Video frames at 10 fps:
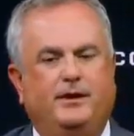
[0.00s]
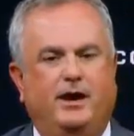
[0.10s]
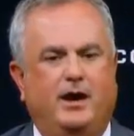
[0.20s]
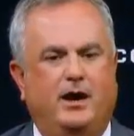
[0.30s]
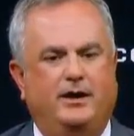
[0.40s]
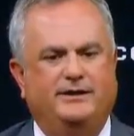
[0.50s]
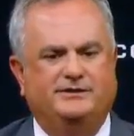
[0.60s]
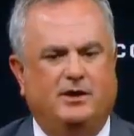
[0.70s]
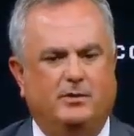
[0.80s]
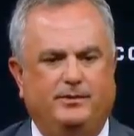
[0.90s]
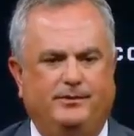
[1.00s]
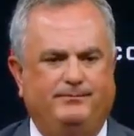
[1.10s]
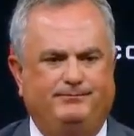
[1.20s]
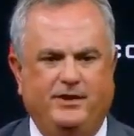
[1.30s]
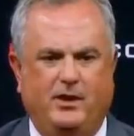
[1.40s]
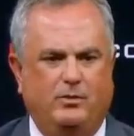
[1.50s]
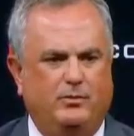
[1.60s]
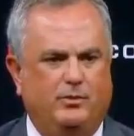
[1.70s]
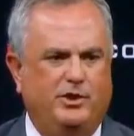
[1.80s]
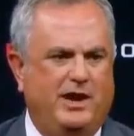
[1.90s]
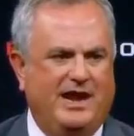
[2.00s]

And so, you know, when you